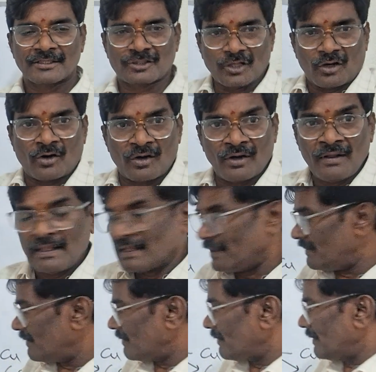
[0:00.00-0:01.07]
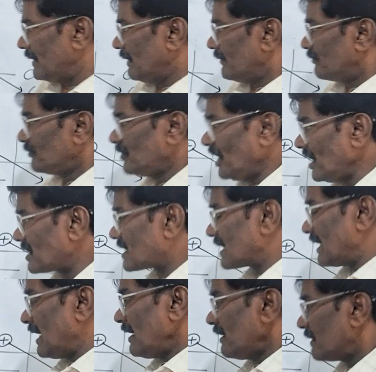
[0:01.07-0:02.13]
So,
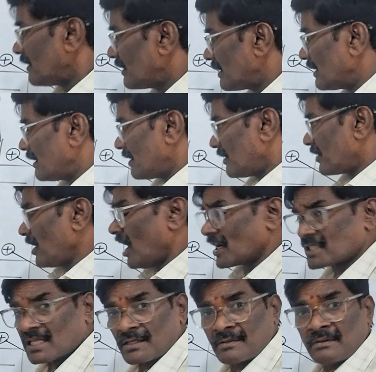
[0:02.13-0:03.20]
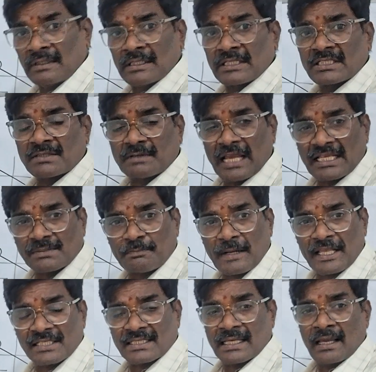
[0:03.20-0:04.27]
this reaction takes
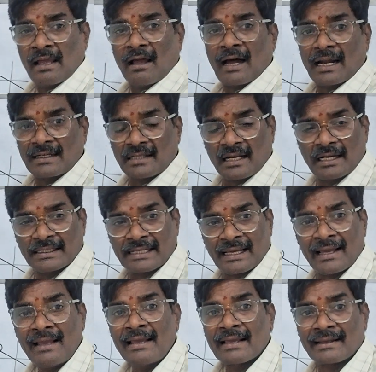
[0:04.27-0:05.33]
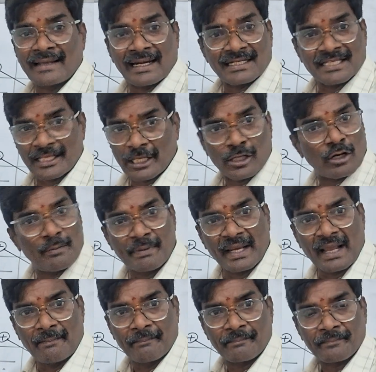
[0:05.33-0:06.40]
place until it gets
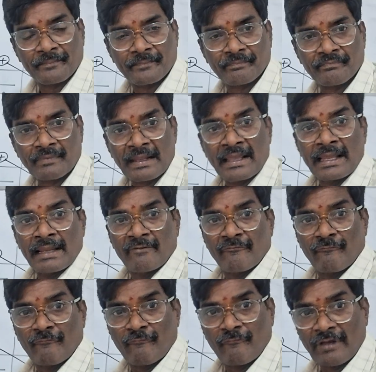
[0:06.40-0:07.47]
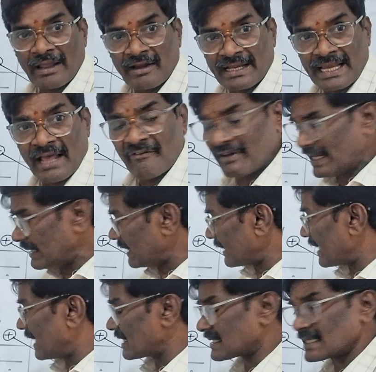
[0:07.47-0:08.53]
equilibrium. And whenever
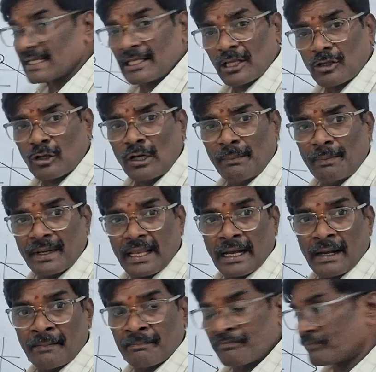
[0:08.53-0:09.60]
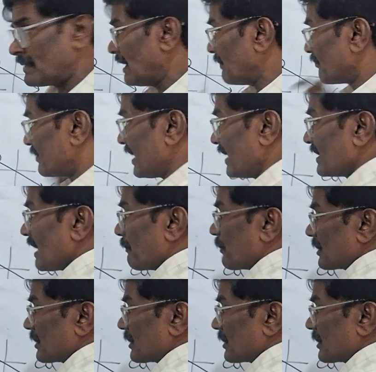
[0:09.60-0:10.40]
it gets equilibrium, then the